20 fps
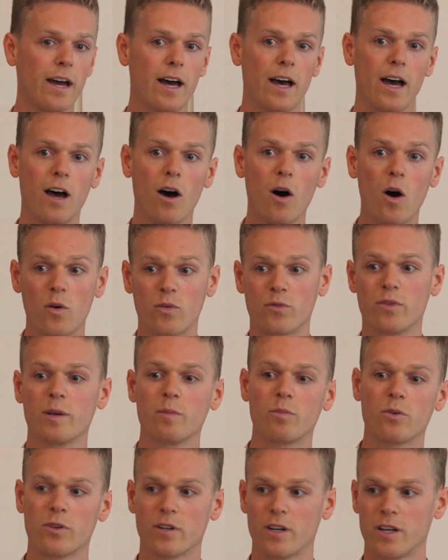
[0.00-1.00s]

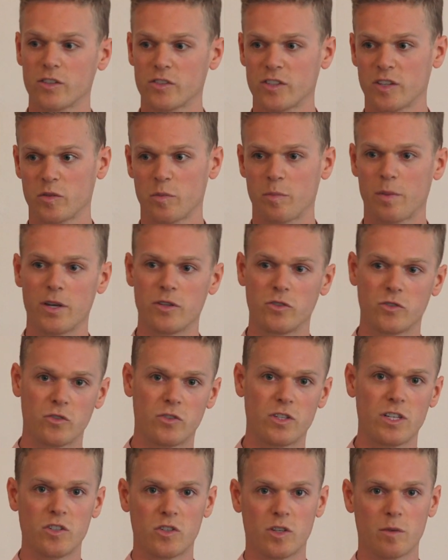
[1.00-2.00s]
offering products as opposed to
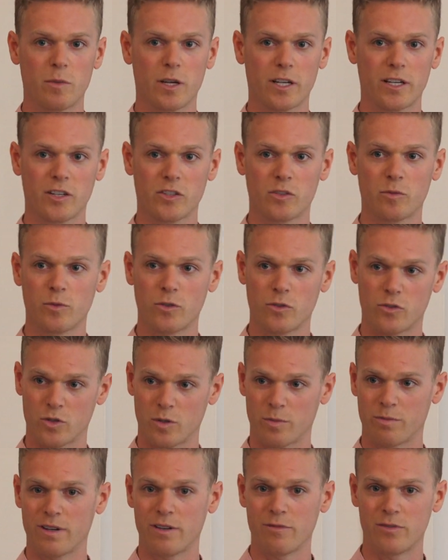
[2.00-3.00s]
teaching my customers to
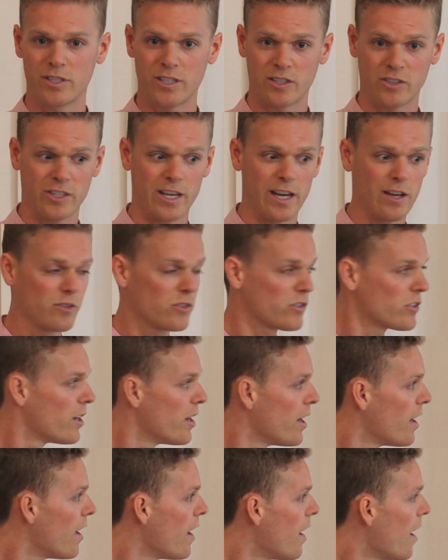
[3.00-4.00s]
shop around for discounts.
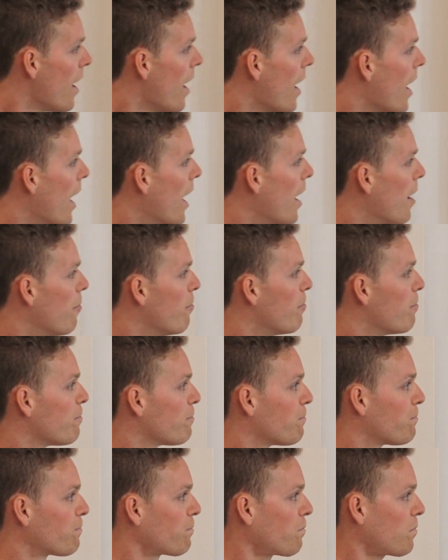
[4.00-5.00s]
The
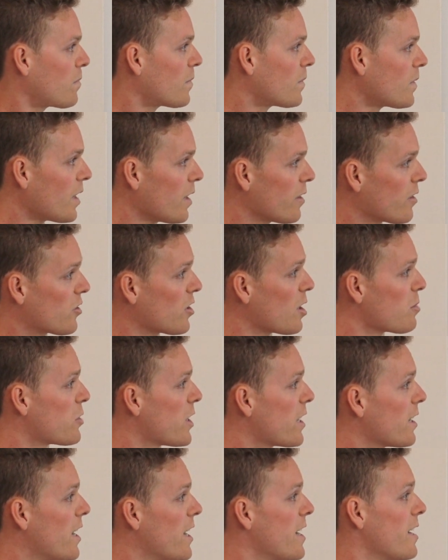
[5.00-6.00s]

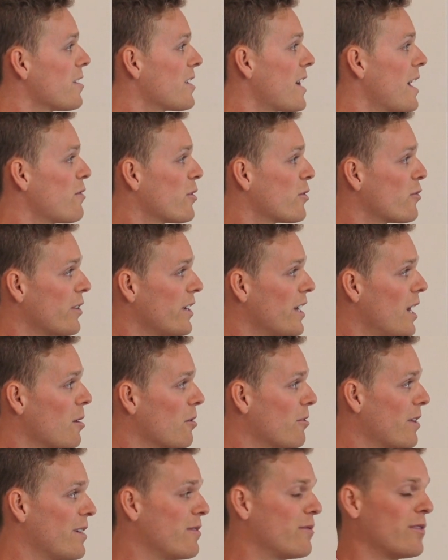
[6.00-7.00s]
subject line is have a free
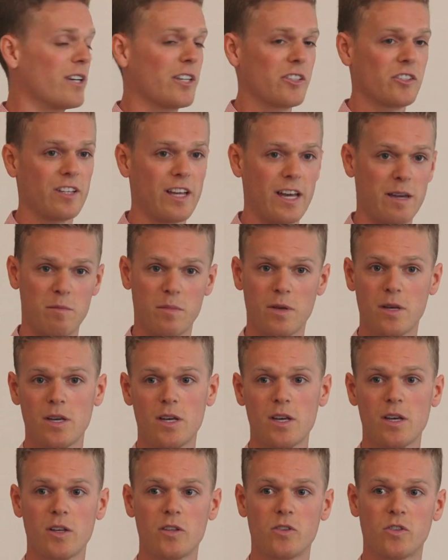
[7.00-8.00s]
upgrade first name
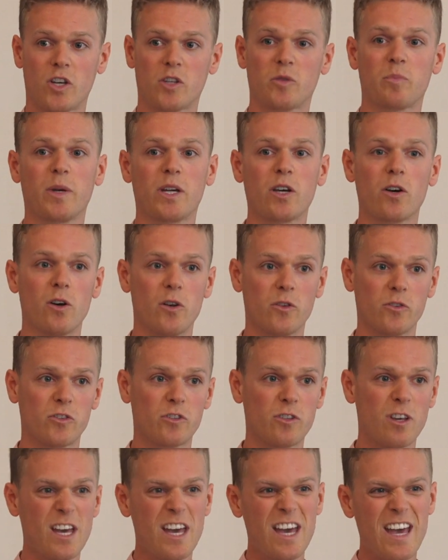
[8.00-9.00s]
just
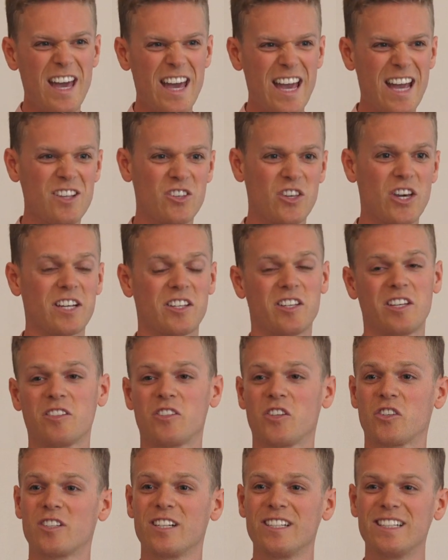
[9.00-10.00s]
because. Injecting
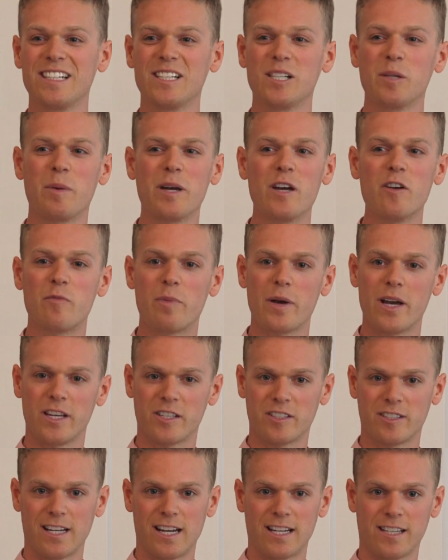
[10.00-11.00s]
just a little bit of
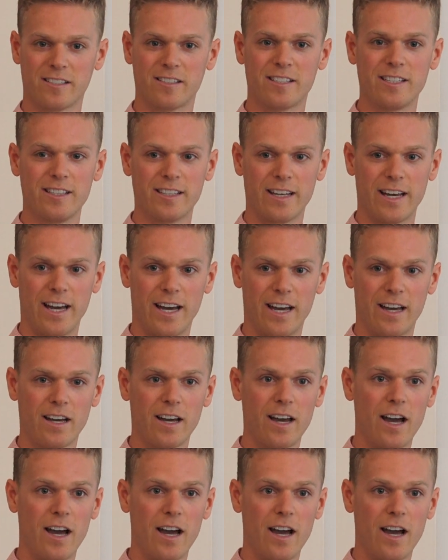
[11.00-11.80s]
personality there,